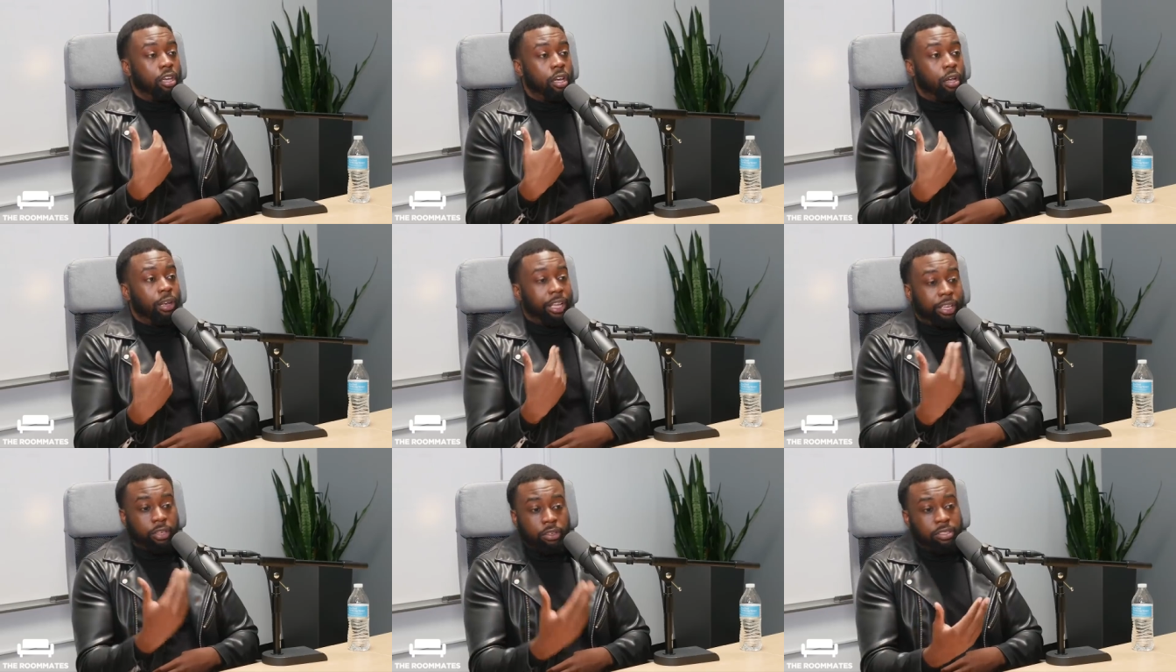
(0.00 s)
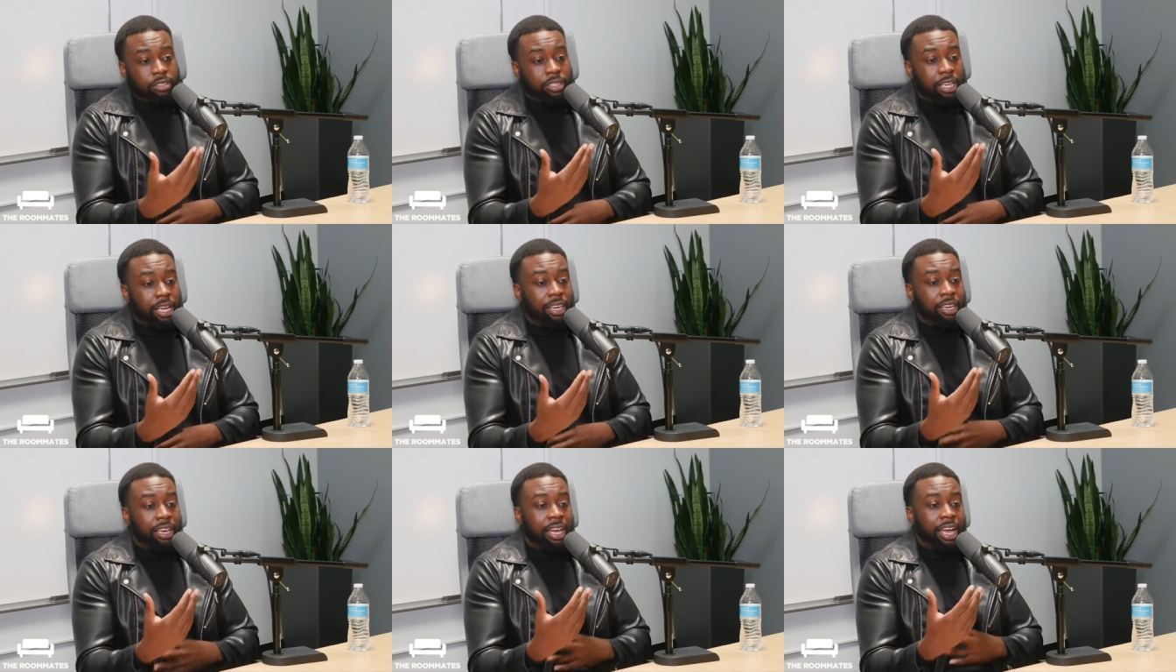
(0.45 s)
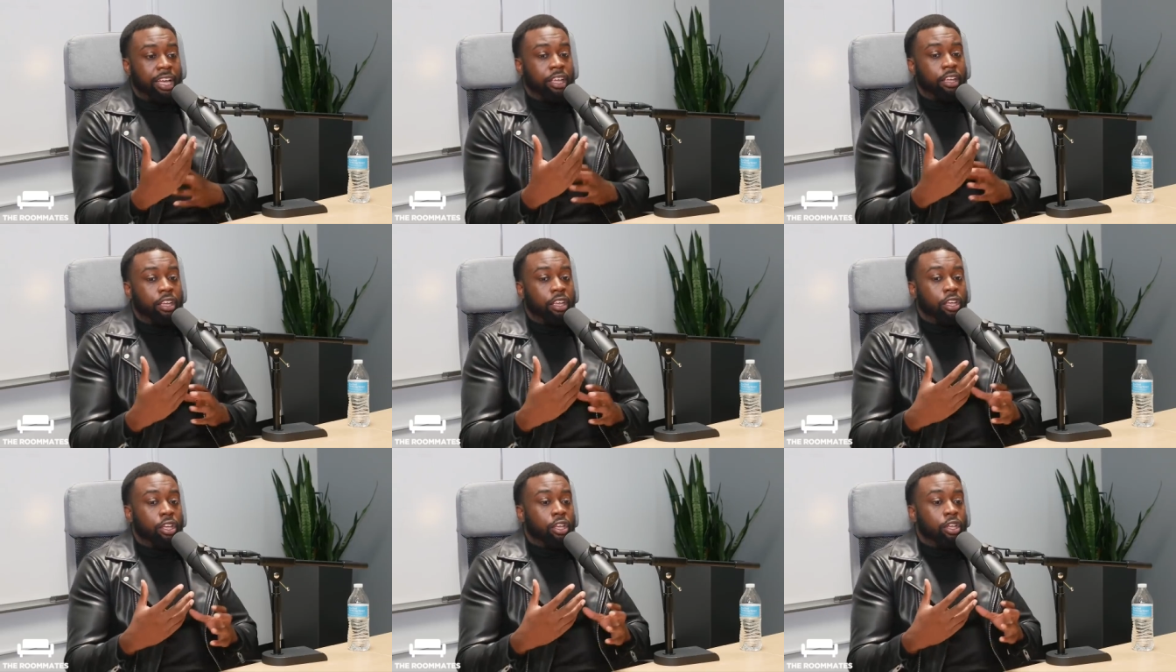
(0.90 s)
You know, like you said,
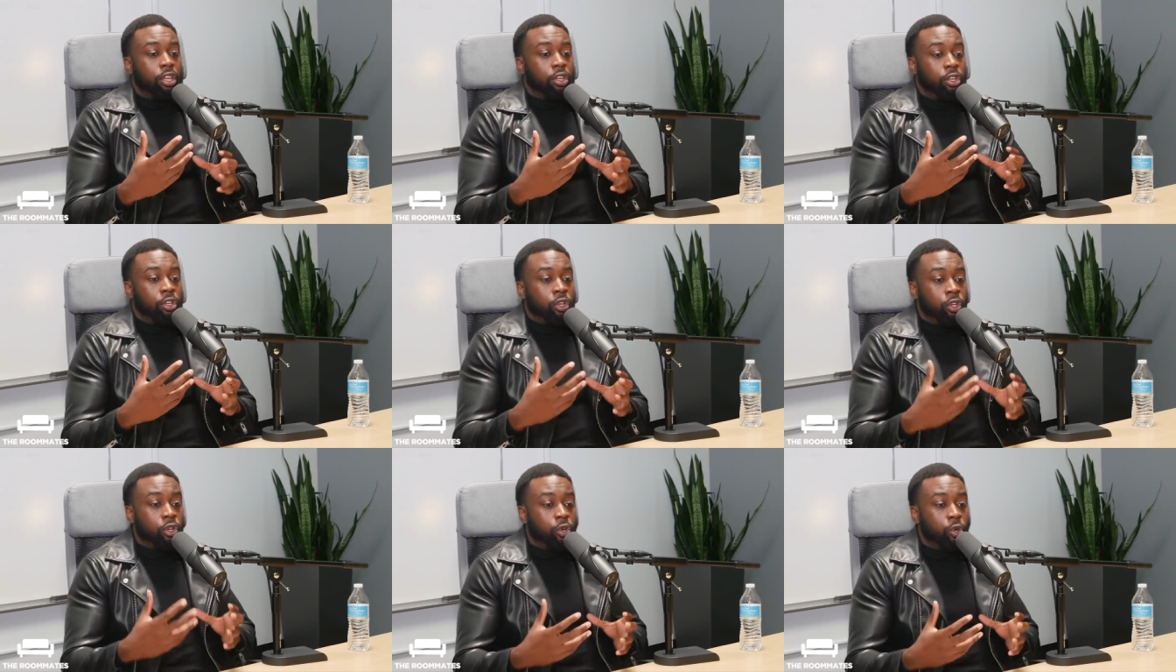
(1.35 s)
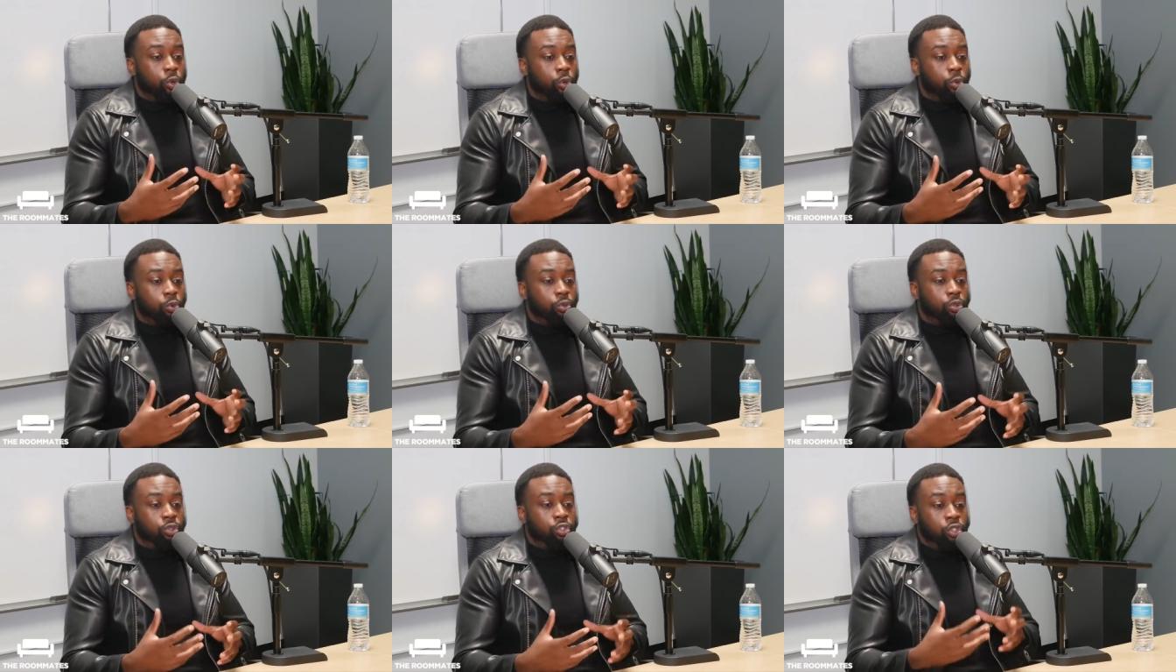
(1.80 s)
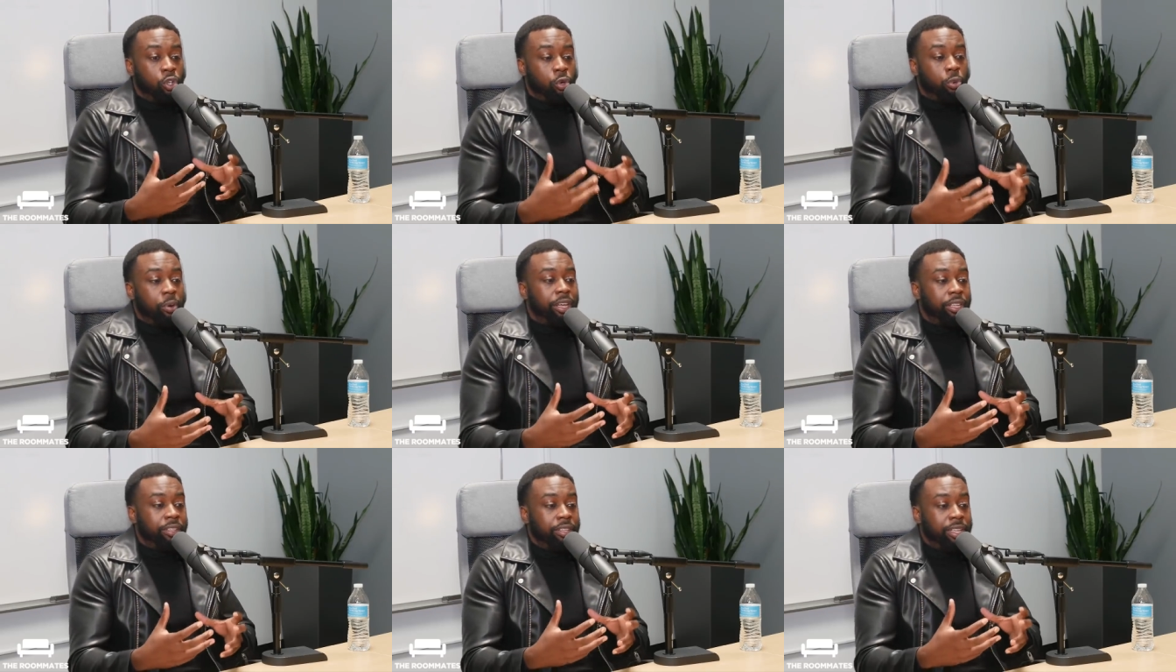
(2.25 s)
like you
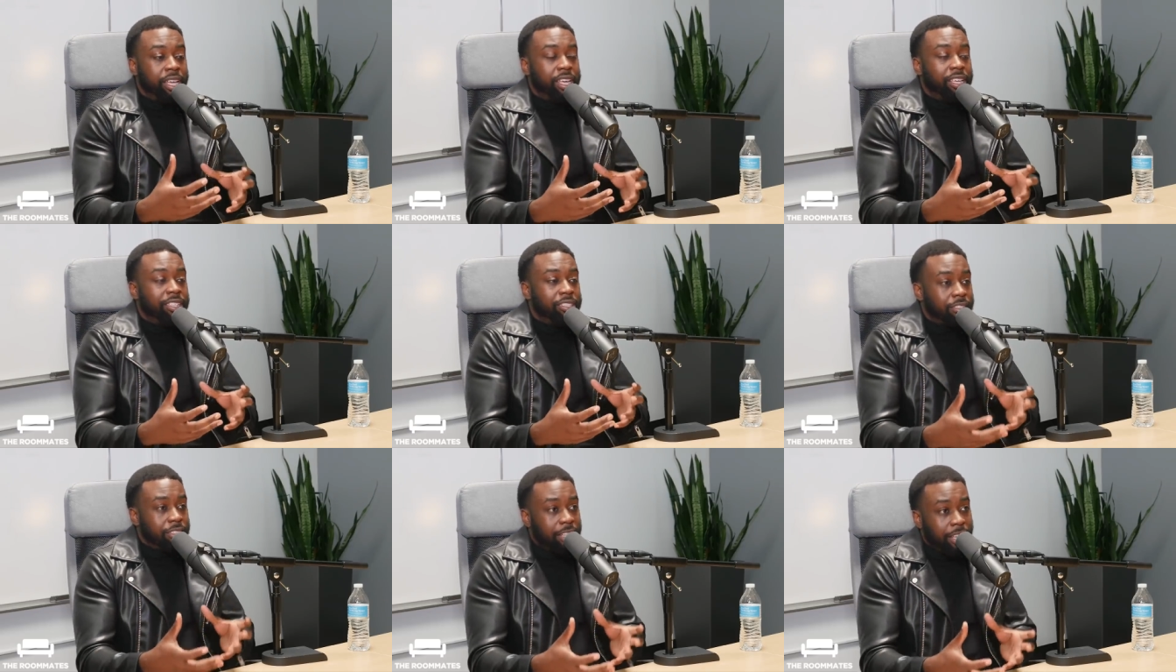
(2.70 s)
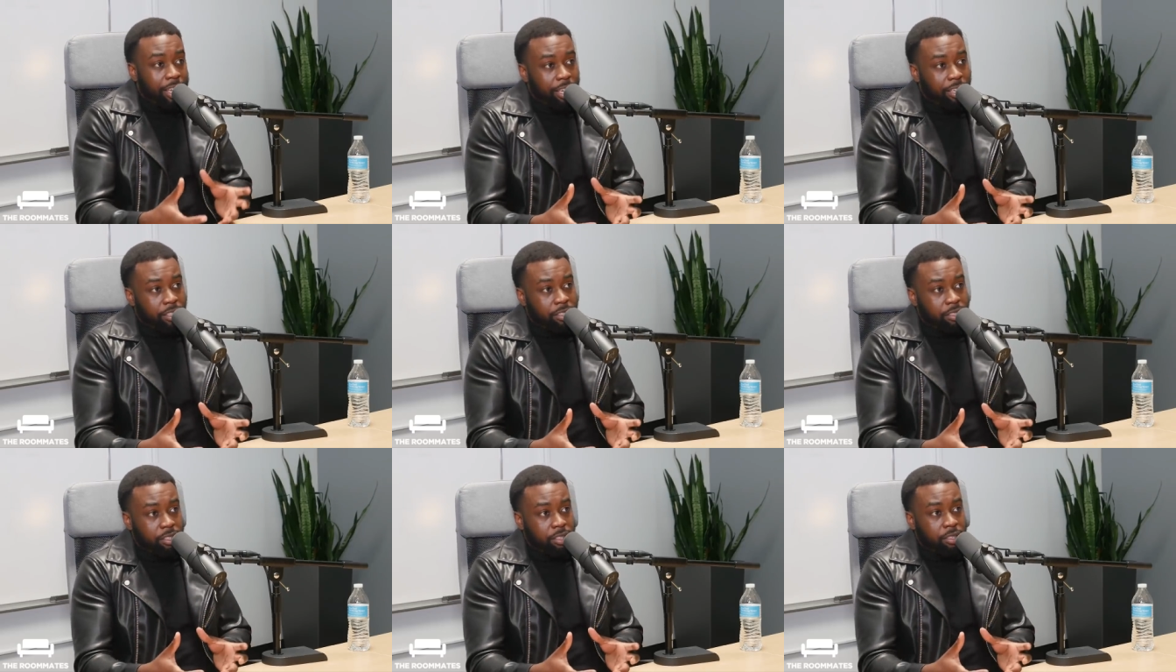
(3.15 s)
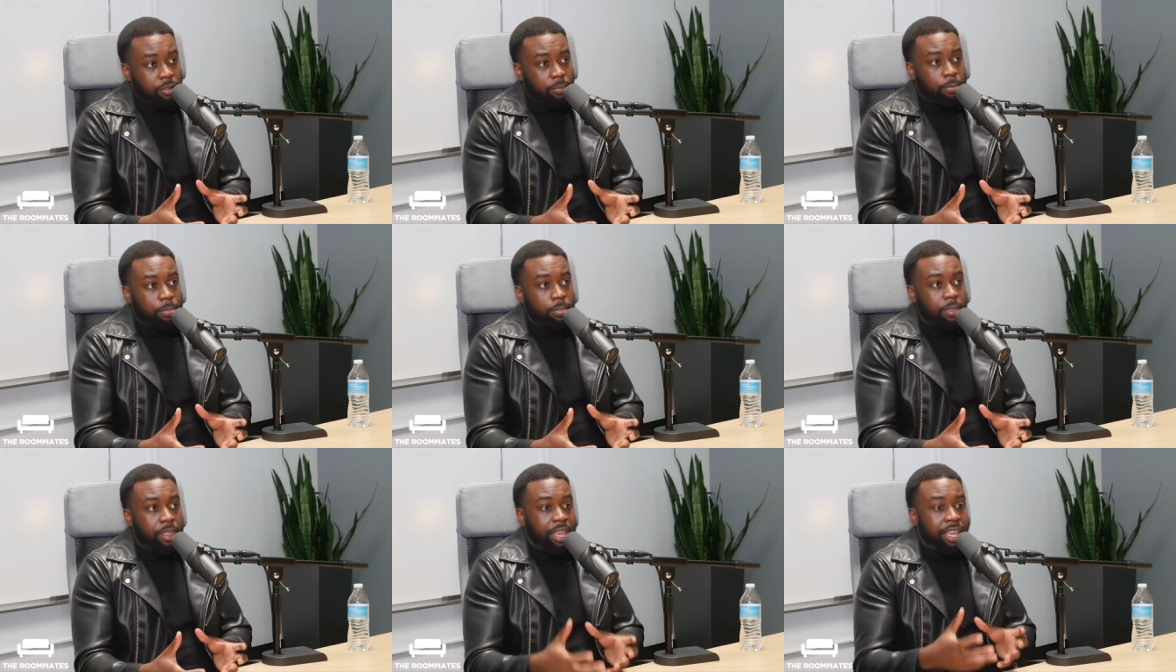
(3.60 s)
doing these things
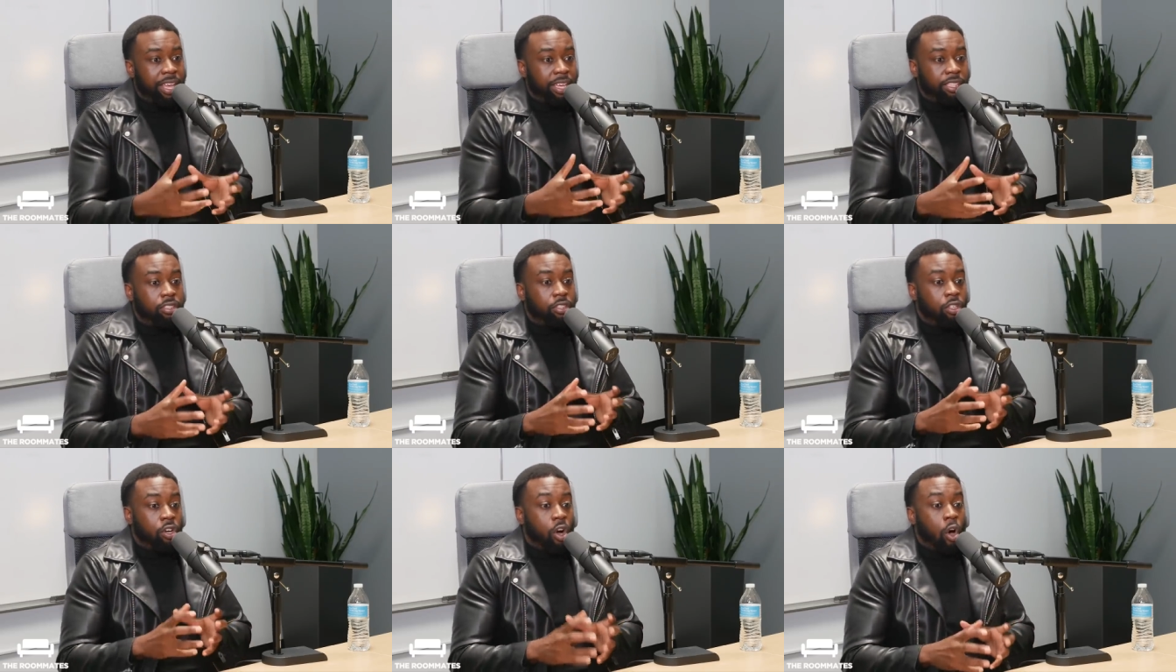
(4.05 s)
is